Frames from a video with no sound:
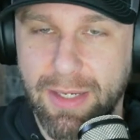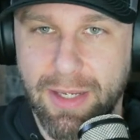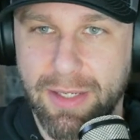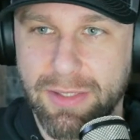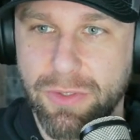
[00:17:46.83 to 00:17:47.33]

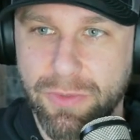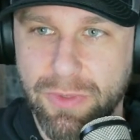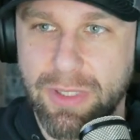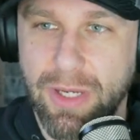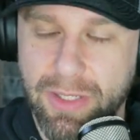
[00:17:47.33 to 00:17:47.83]
So
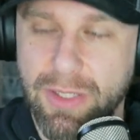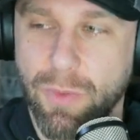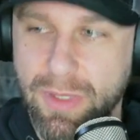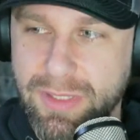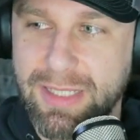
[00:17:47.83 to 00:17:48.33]
it
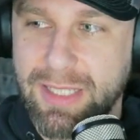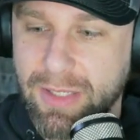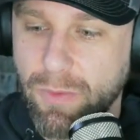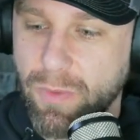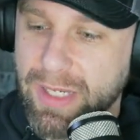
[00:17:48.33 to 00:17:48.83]
was that
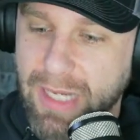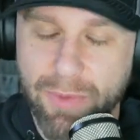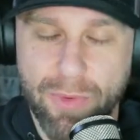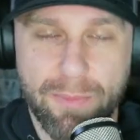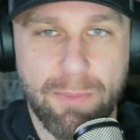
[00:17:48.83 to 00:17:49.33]
second week. And I
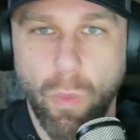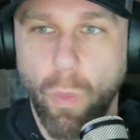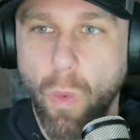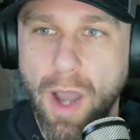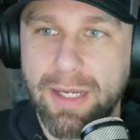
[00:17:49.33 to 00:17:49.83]
remember
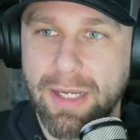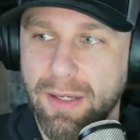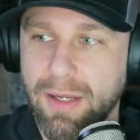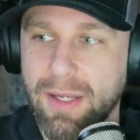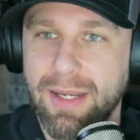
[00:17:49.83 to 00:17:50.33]
walking
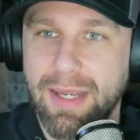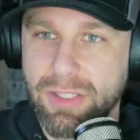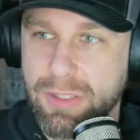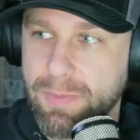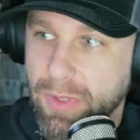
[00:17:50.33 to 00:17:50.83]
and
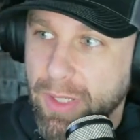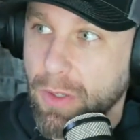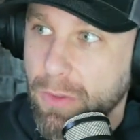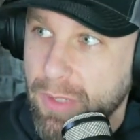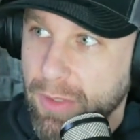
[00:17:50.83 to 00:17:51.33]
just being like,
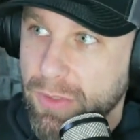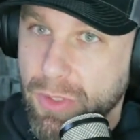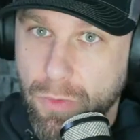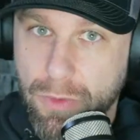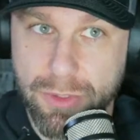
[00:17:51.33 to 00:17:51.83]
okay, there's
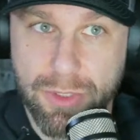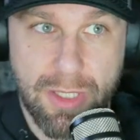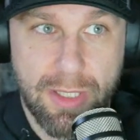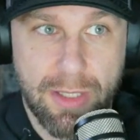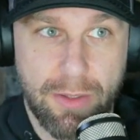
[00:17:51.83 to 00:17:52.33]
an orange.
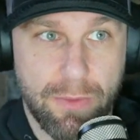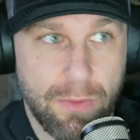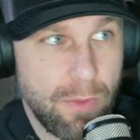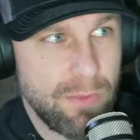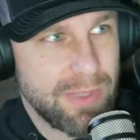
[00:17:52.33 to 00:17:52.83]
Oh,
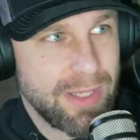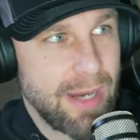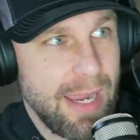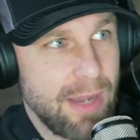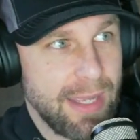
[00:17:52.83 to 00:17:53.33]
holy
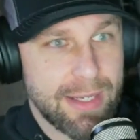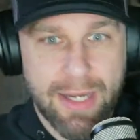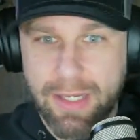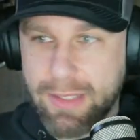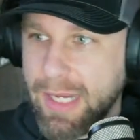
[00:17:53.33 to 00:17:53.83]
cow, that guy
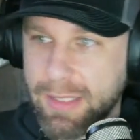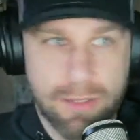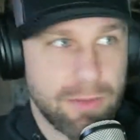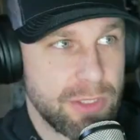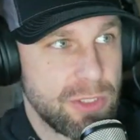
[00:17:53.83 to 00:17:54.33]
could
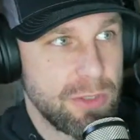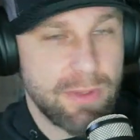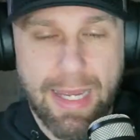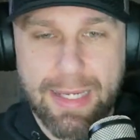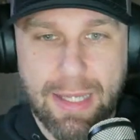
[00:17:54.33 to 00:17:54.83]
technically shoot
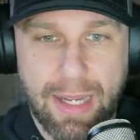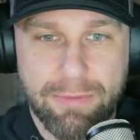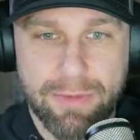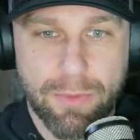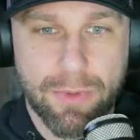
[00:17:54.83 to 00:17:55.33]
that guy
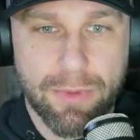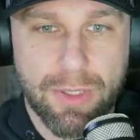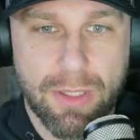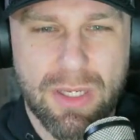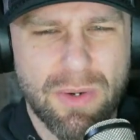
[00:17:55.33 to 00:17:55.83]
if he
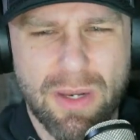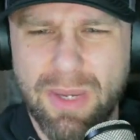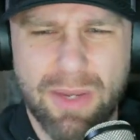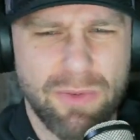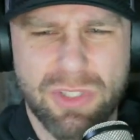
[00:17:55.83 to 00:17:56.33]
really, you know what I
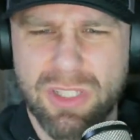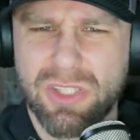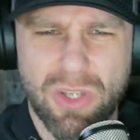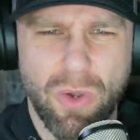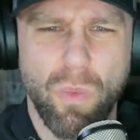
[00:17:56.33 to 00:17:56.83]
mean? It was just
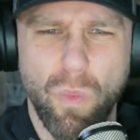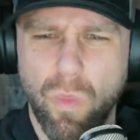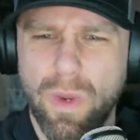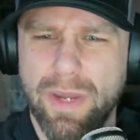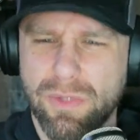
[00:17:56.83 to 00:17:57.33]
so,
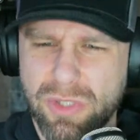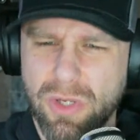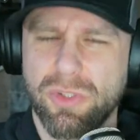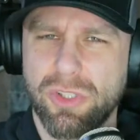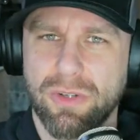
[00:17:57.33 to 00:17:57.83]
it was
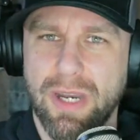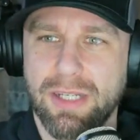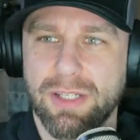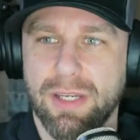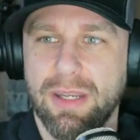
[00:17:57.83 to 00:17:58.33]
so
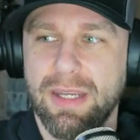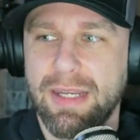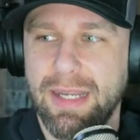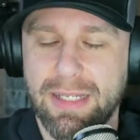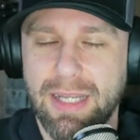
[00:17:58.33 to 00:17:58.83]
strange. And
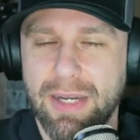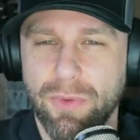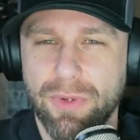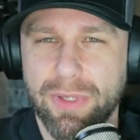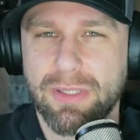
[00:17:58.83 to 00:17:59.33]
it kind of
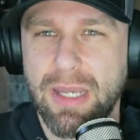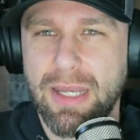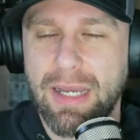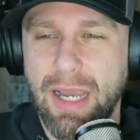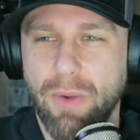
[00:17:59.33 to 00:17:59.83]
really,
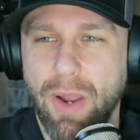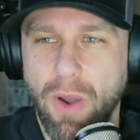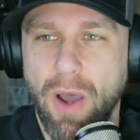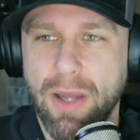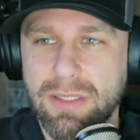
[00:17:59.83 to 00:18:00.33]
I
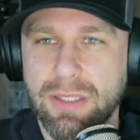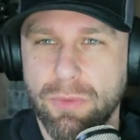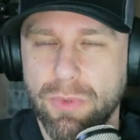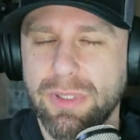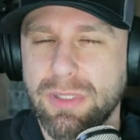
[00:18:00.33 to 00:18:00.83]
honestly, it
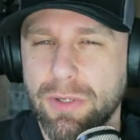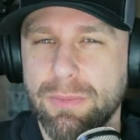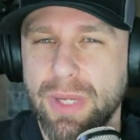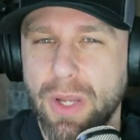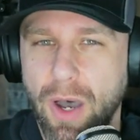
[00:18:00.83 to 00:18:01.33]
really turned
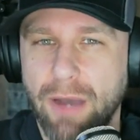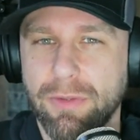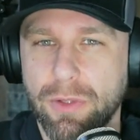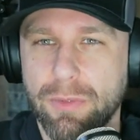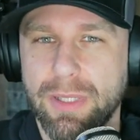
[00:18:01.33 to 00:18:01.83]
me off a
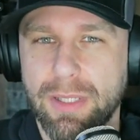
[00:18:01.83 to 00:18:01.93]
little bit